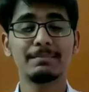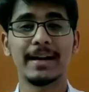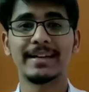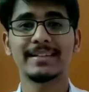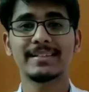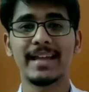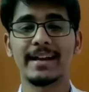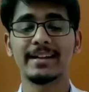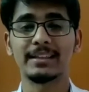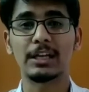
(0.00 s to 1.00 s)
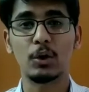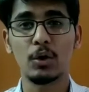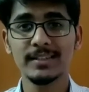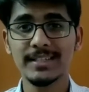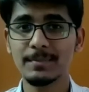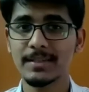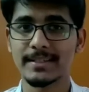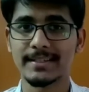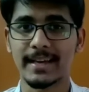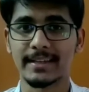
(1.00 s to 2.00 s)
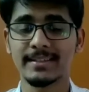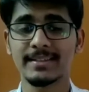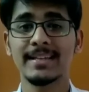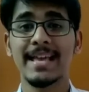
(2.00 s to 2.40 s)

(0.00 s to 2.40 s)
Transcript: understand the concepts in science,